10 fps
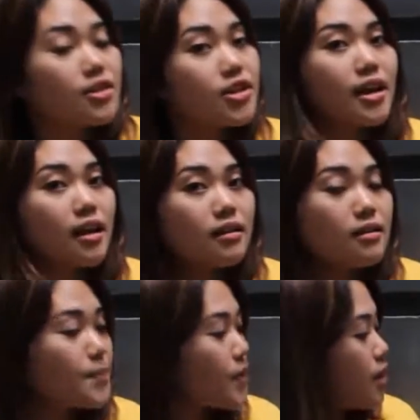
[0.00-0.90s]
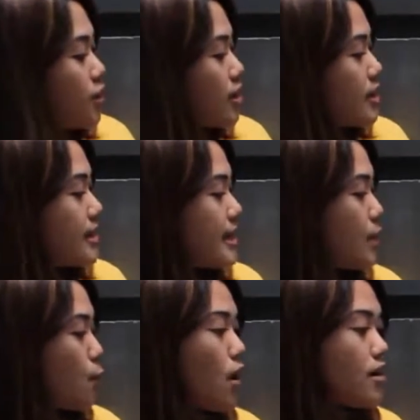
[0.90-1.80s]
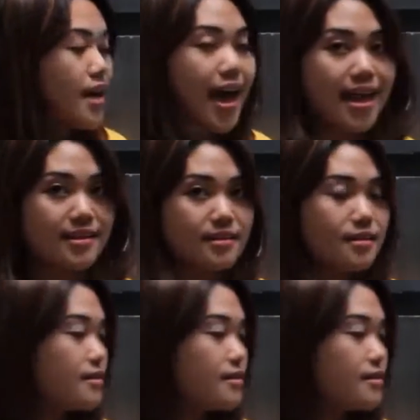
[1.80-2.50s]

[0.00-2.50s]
circle, you can see 1 hand.